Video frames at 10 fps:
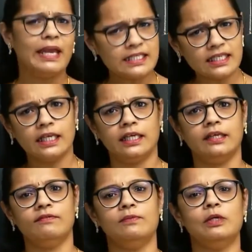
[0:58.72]

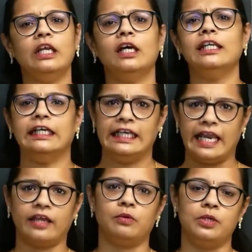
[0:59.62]
Basically, when we learn a
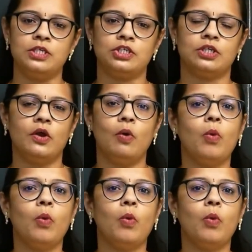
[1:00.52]
language,